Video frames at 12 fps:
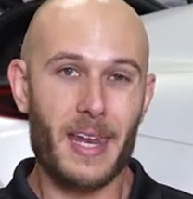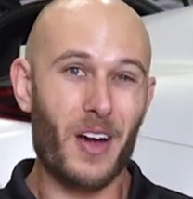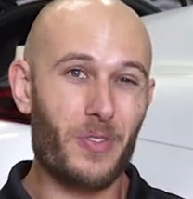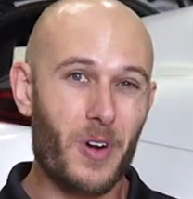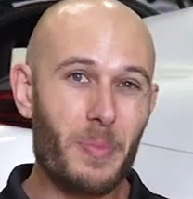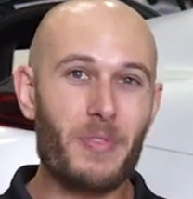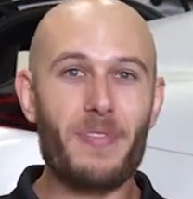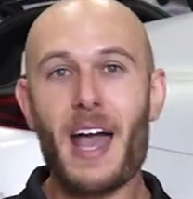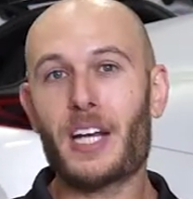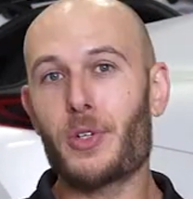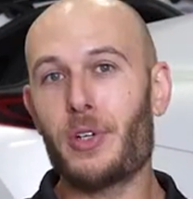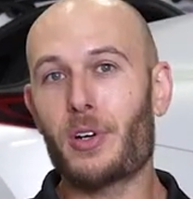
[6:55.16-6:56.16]
Now from the
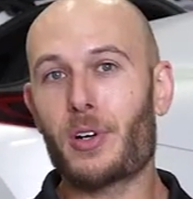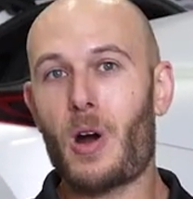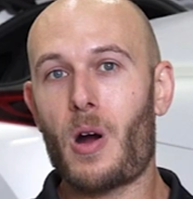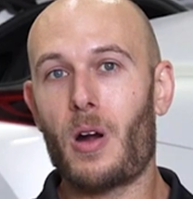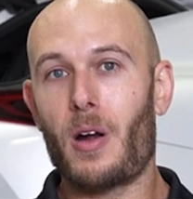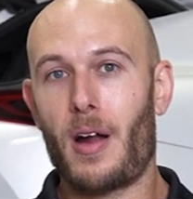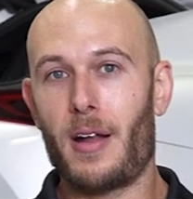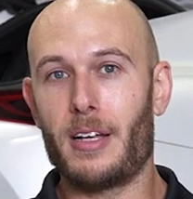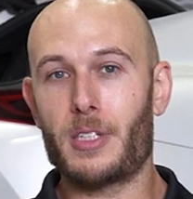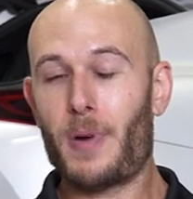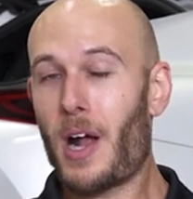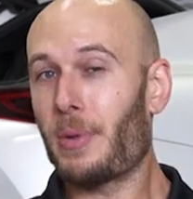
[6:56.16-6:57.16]
factory, your car
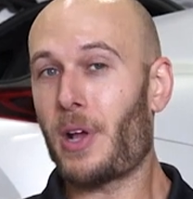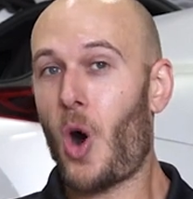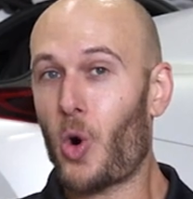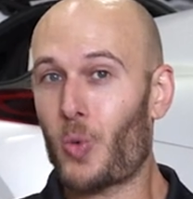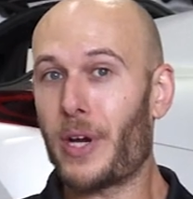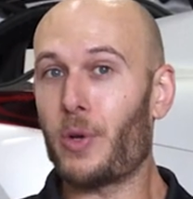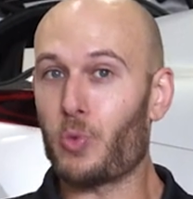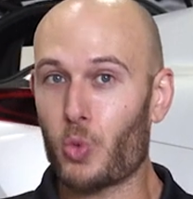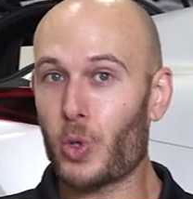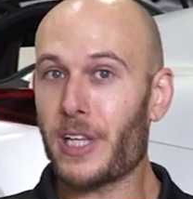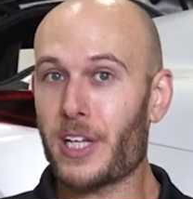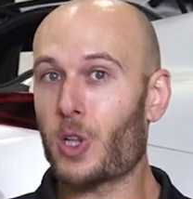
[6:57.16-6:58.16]
is probably already
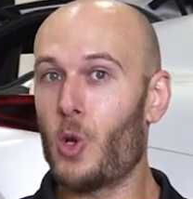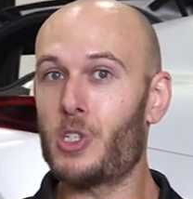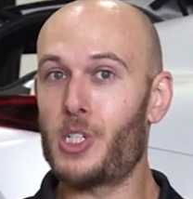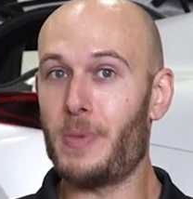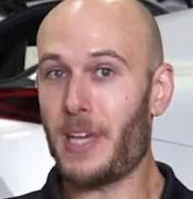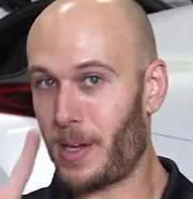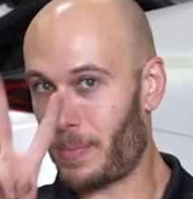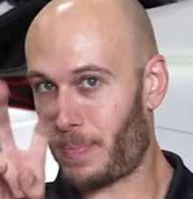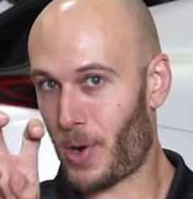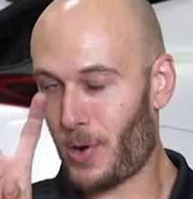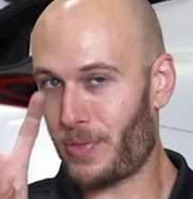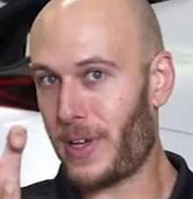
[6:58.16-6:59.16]
really close to being
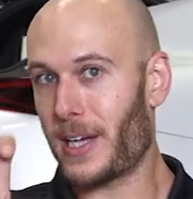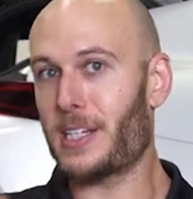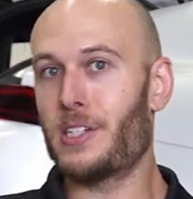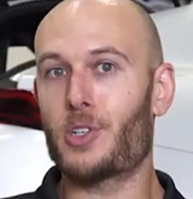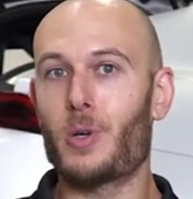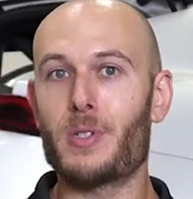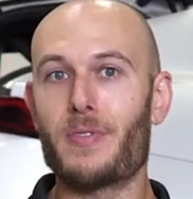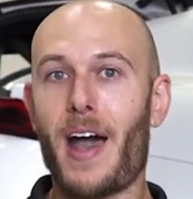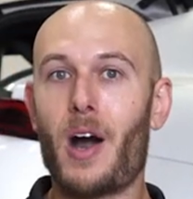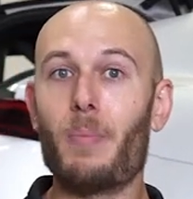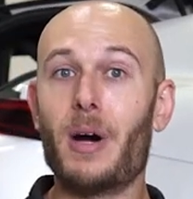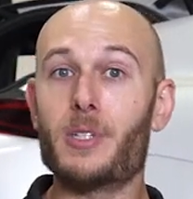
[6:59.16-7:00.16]
perfect in terms of
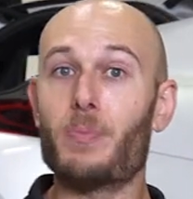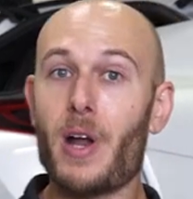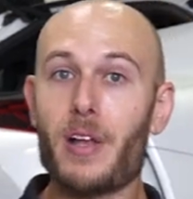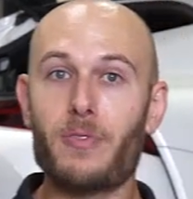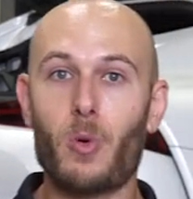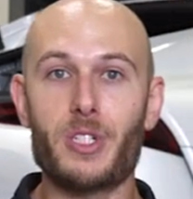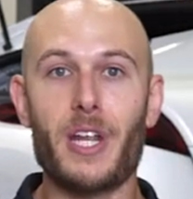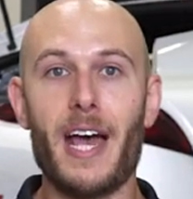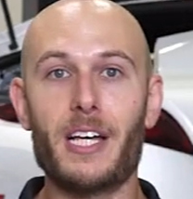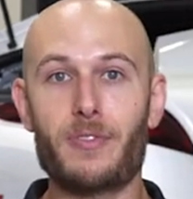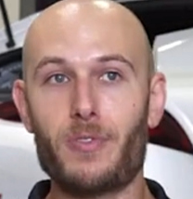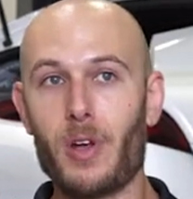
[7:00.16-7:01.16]
how much brake force it
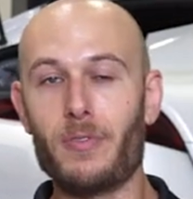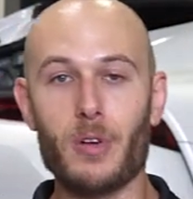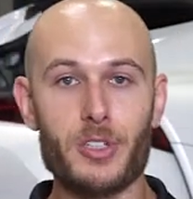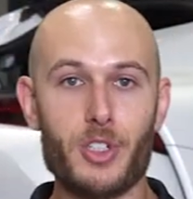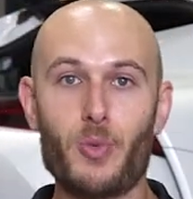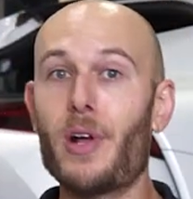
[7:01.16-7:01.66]
has front versus